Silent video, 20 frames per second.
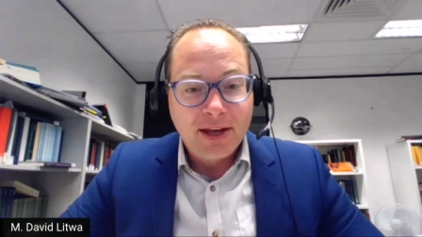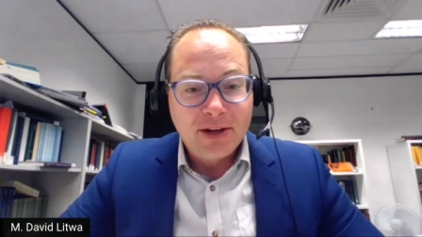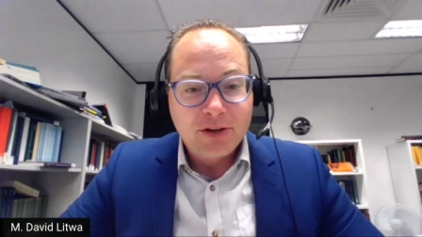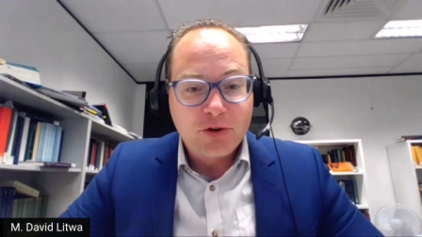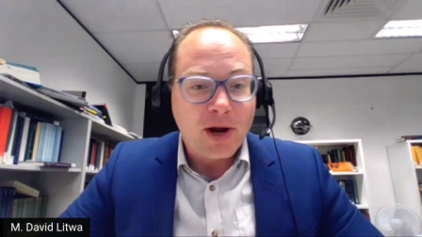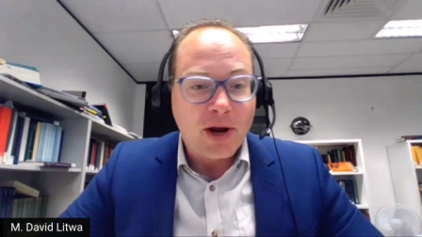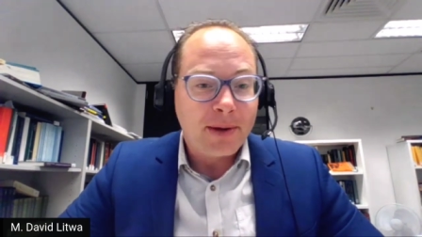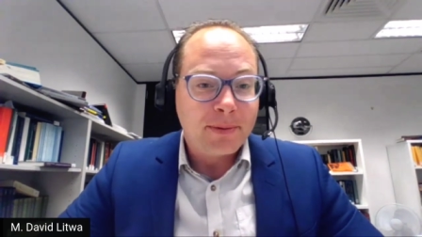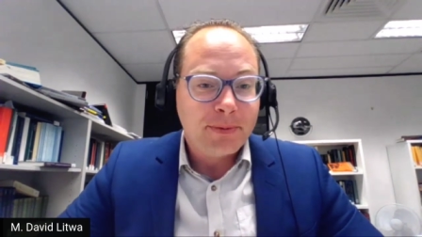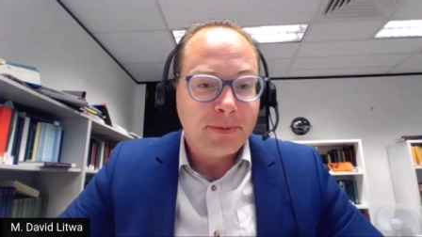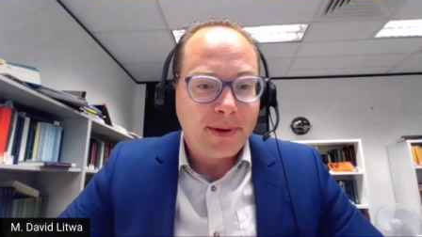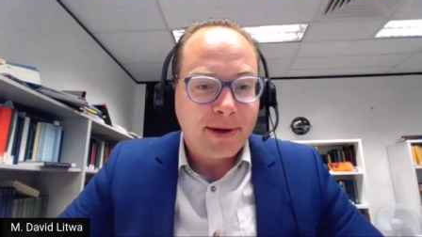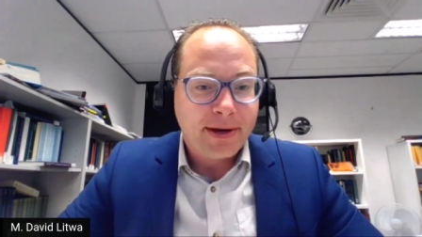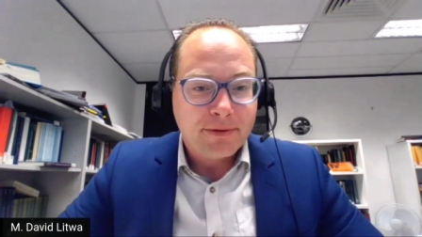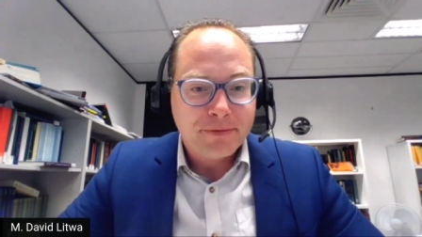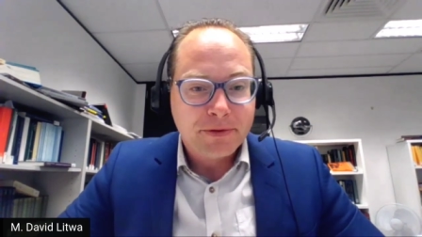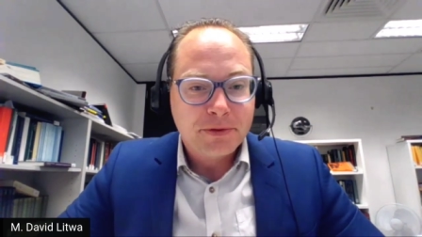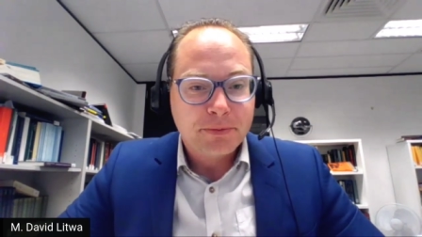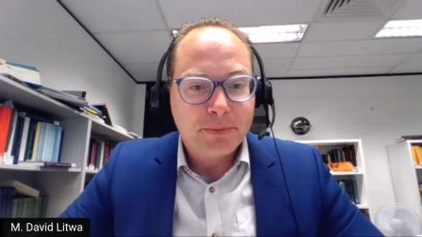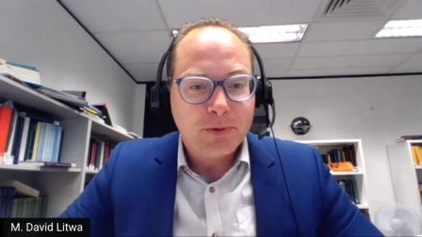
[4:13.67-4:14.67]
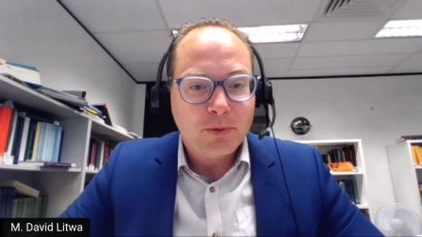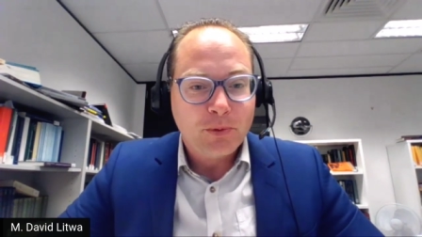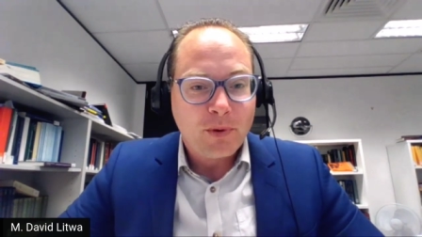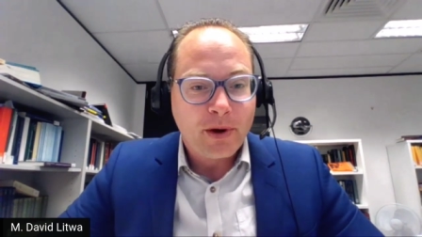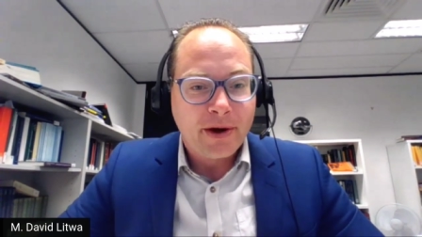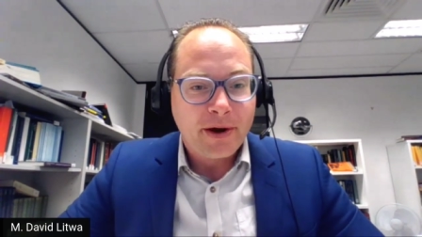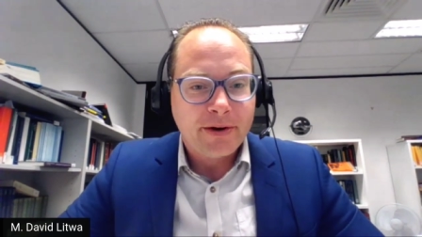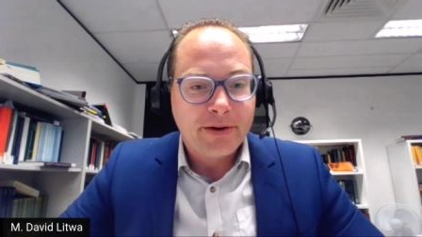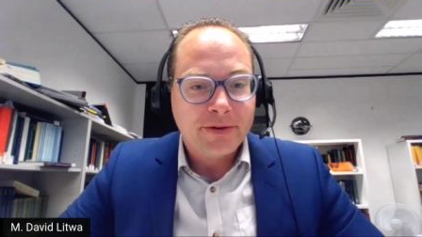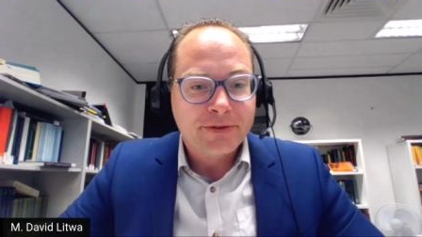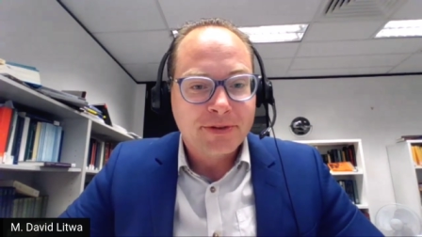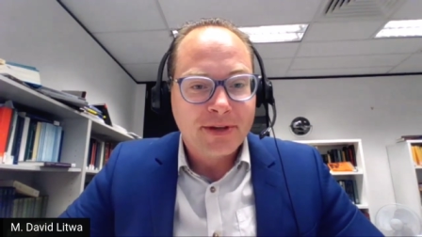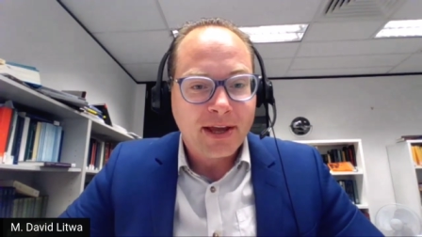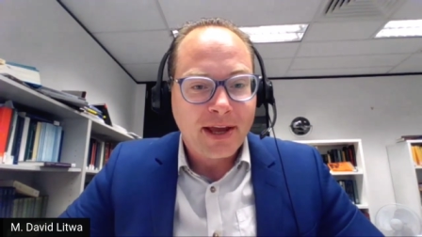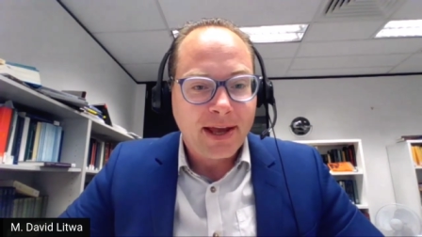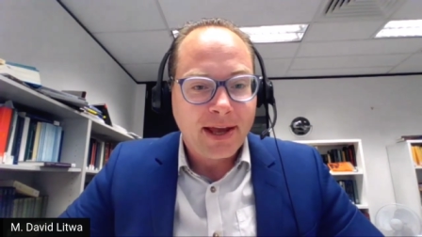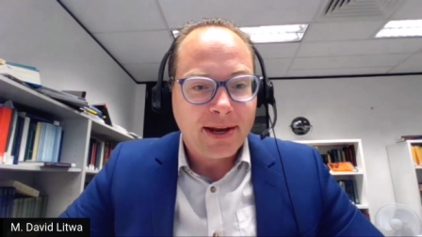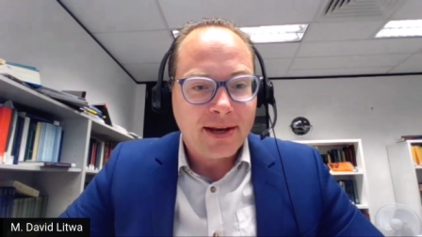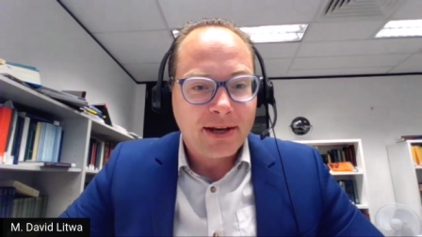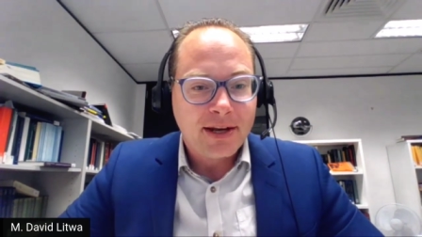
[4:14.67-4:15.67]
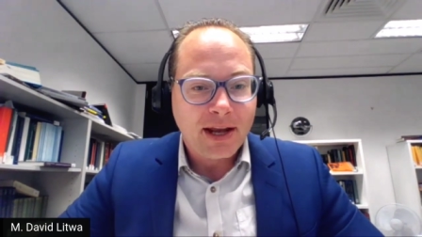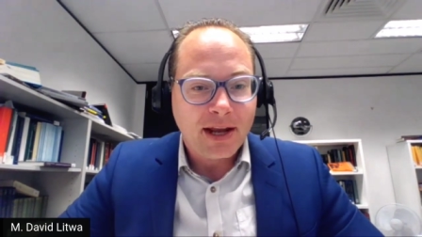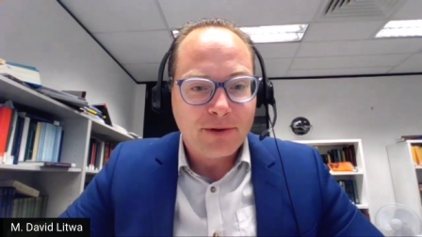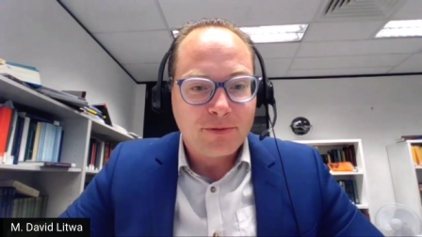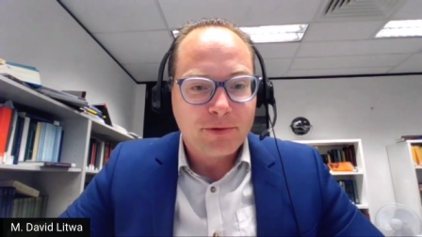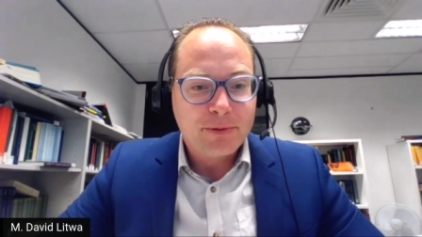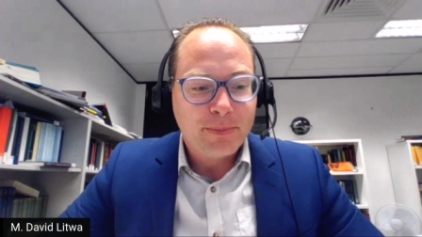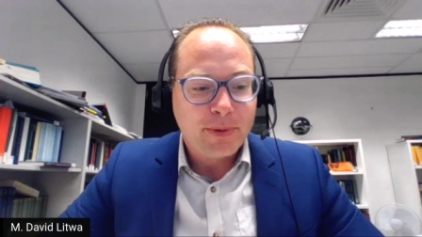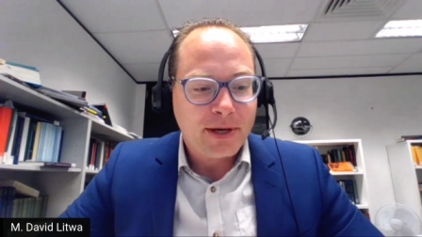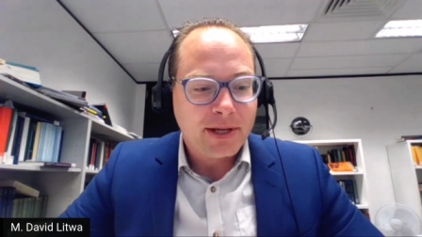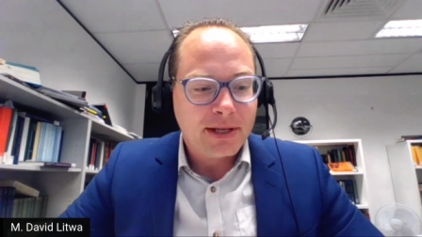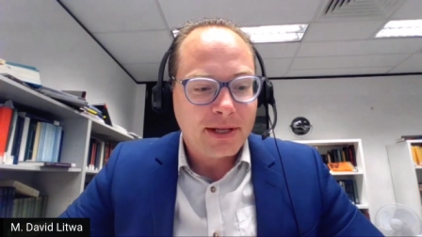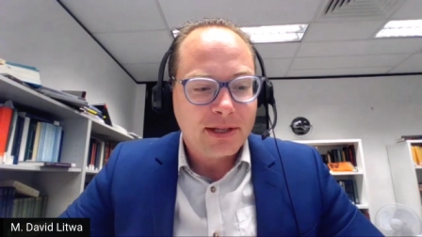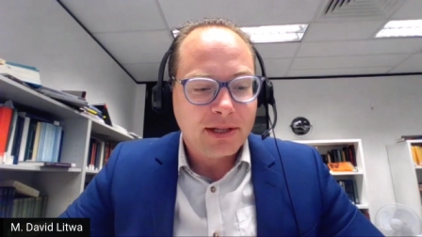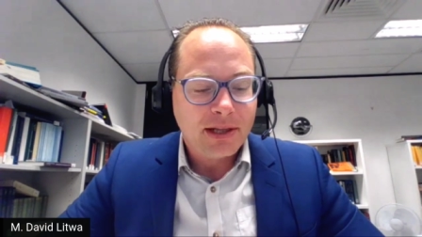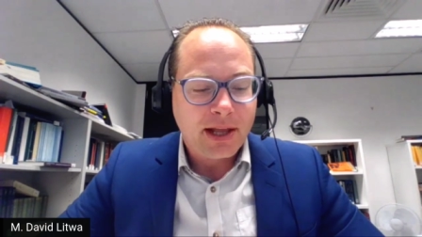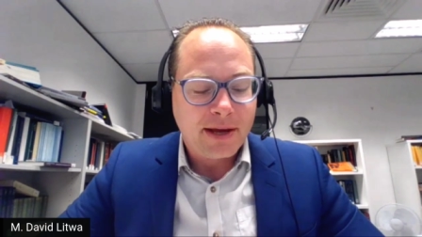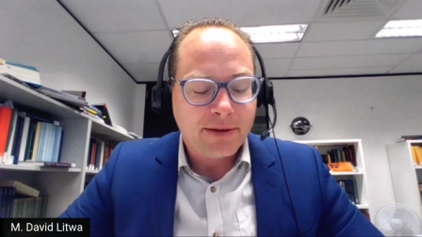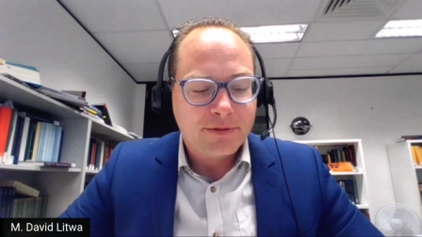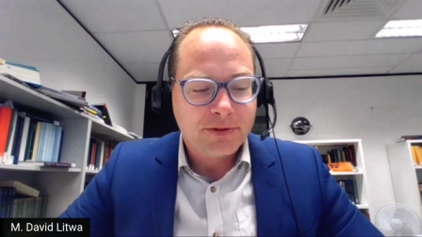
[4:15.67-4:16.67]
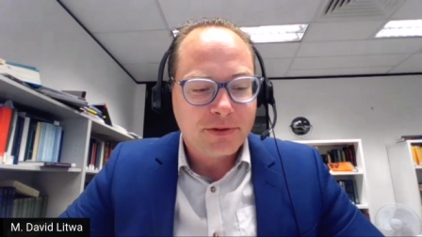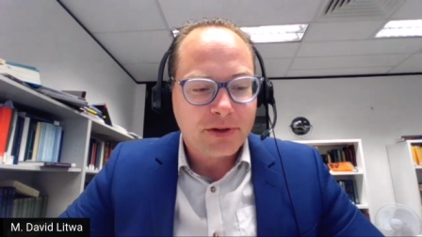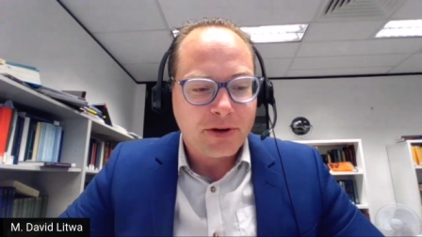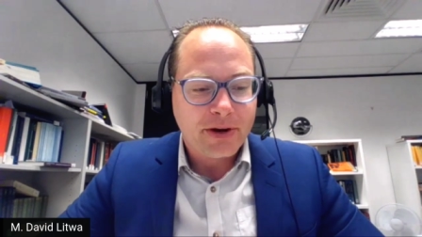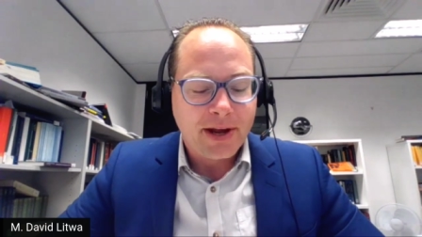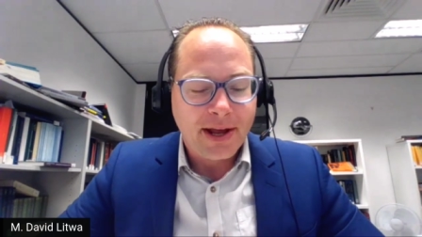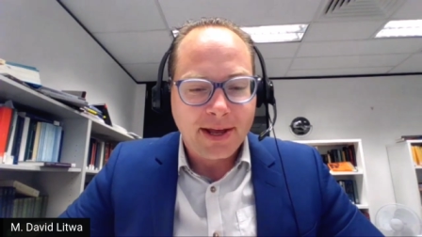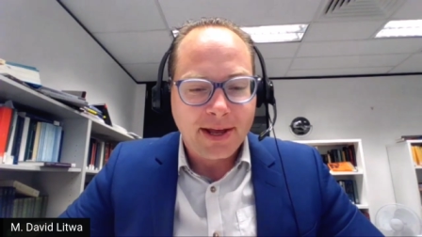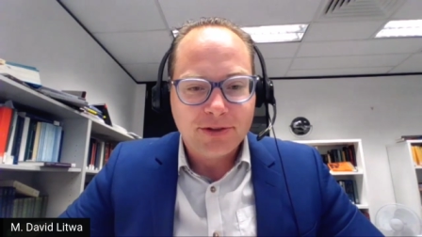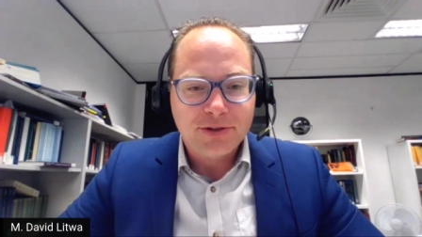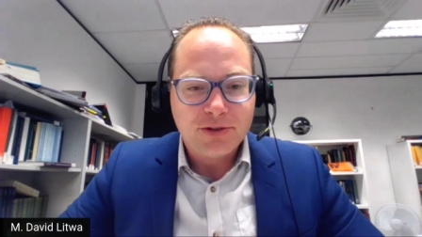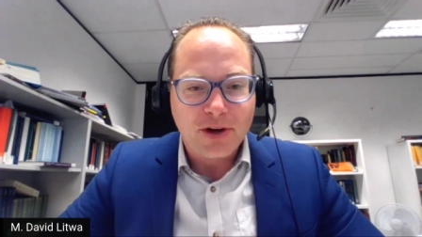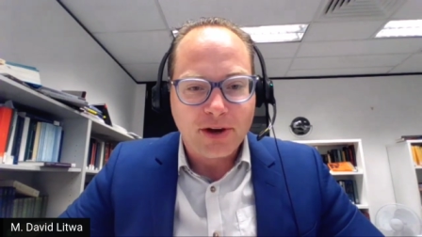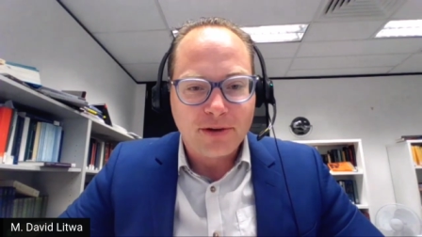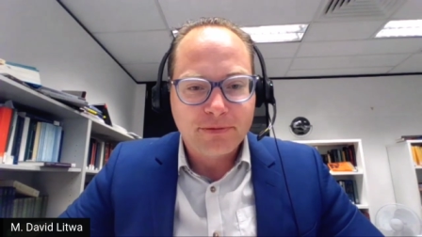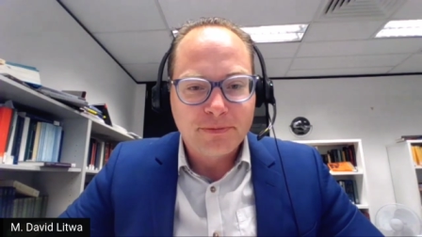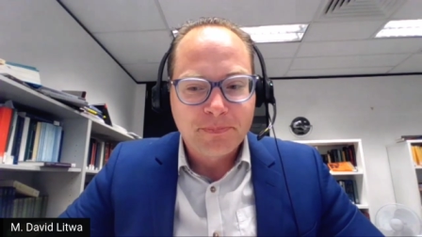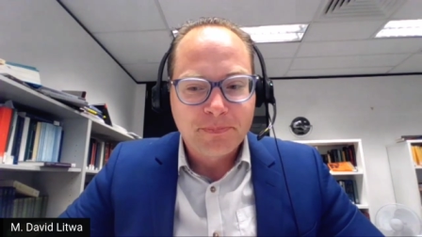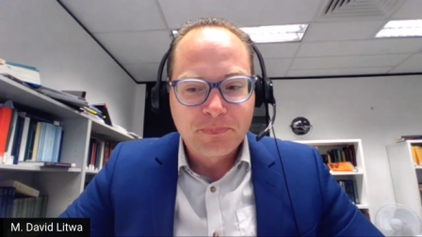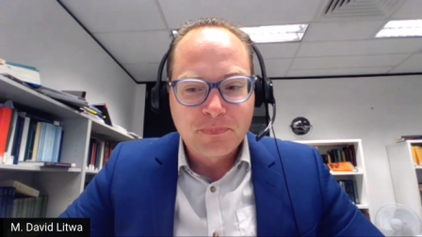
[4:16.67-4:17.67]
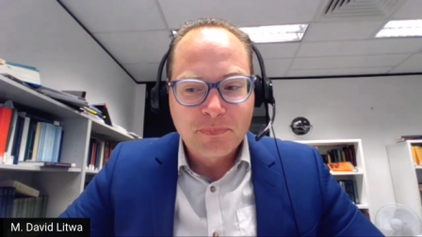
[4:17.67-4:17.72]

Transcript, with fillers: trapped by invisible wires, and everybody laughs their heads off.